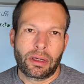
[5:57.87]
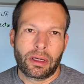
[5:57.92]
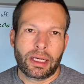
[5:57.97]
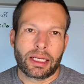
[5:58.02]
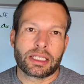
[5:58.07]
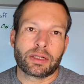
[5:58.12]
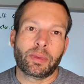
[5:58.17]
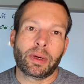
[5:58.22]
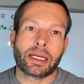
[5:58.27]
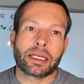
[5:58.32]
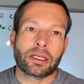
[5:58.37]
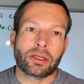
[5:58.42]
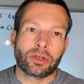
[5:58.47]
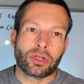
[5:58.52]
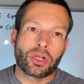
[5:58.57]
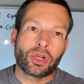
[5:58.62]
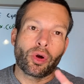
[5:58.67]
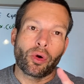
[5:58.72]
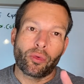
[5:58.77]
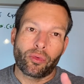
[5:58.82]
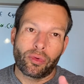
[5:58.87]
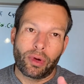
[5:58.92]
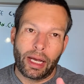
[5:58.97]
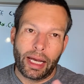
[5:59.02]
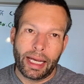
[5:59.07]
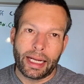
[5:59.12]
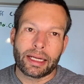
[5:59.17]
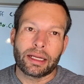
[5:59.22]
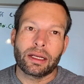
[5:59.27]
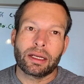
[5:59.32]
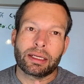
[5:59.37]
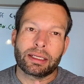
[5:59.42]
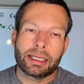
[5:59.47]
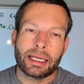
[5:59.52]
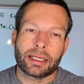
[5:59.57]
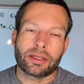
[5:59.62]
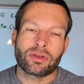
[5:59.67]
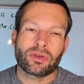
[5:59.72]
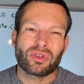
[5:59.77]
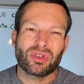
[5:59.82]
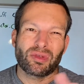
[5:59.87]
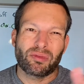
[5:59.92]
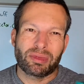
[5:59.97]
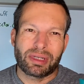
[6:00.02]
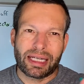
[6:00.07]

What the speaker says: It's a big deal to do it right, and there's some